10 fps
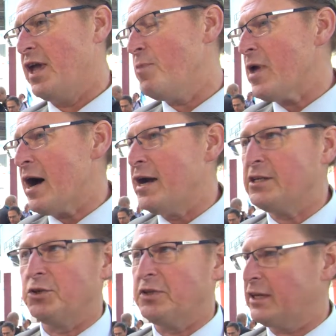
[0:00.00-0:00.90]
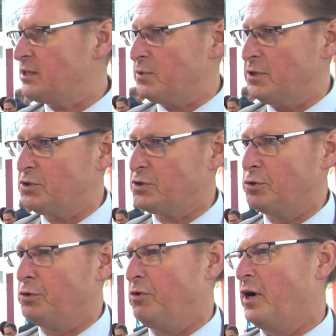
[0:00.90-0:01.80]
APIs or the excipients to
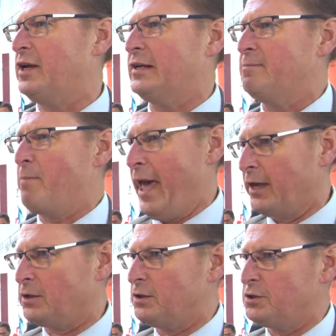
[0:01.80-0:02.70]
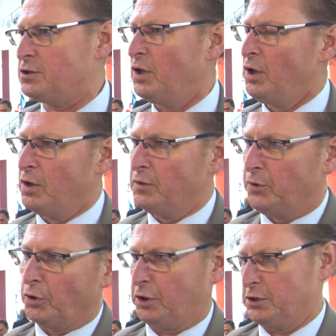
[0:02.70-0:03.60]
the right package
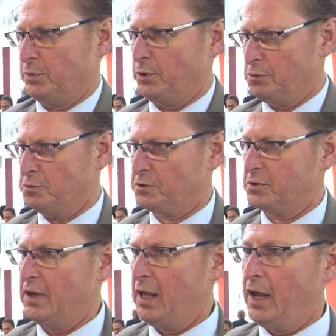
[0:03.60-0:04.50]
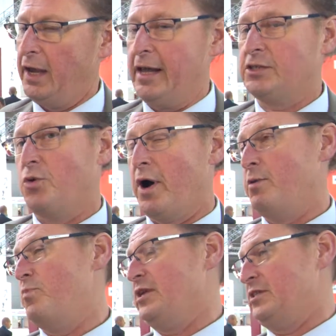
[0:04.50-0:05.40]
for the customer use. That's quite
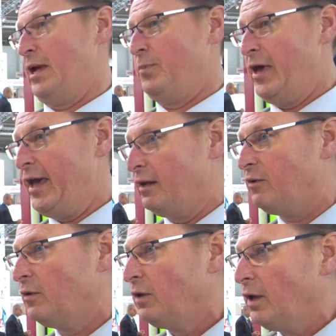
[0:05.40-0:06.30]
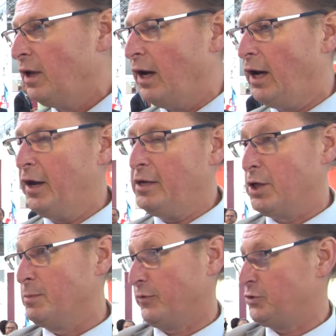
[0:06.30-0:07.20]
a big step ahead in terms of